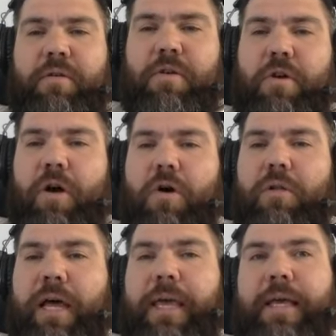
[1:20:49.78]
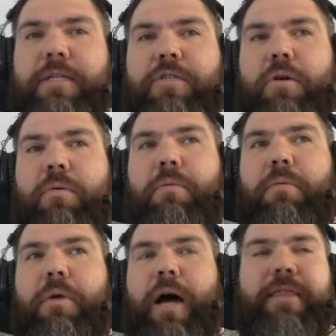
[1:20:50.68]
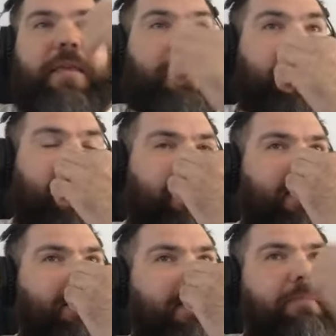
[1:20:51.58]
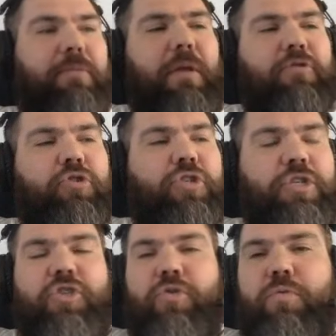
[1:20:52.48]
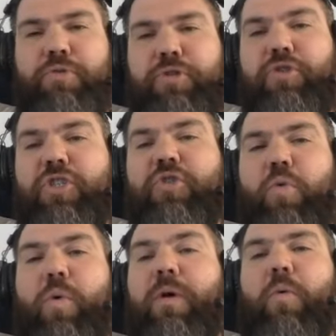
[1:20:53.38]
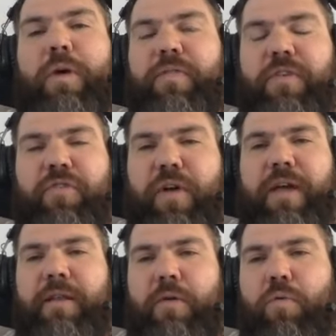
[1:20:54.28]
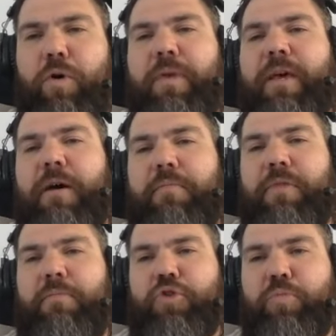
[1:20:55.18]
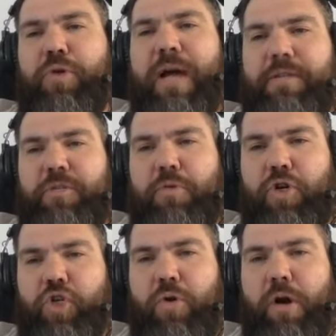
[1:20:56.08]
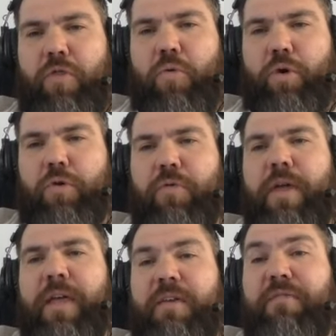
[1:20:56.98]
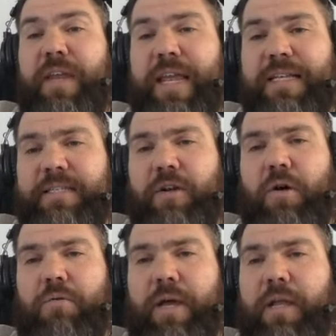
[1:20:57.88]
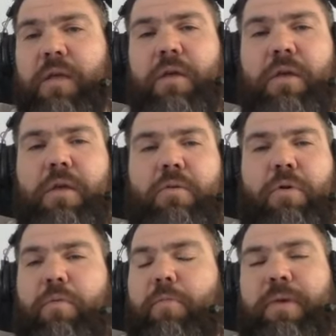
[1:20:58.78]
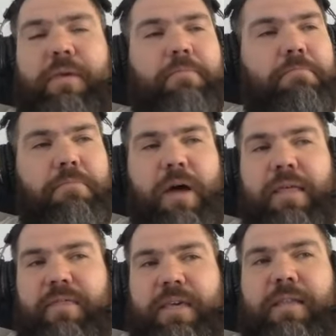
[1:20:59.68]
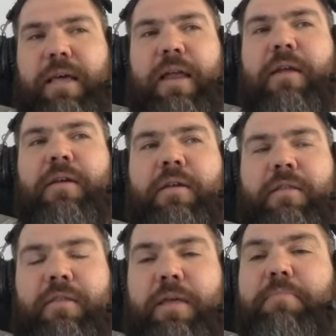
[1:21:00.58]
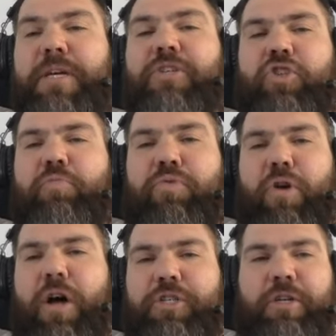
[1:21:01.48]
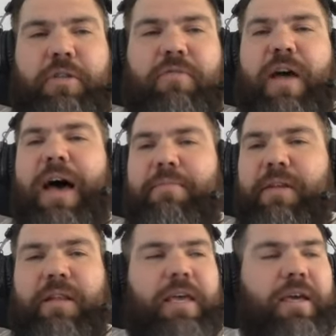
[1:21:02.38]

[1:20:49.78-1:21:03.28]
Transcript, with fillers: you know, like so. I think that that that jiu-jitsu, Brazilian jiu-jitsu will win this fight. They will become the most practiced martial art in the world if it isn't already. We will be I think that the ambitious project of having like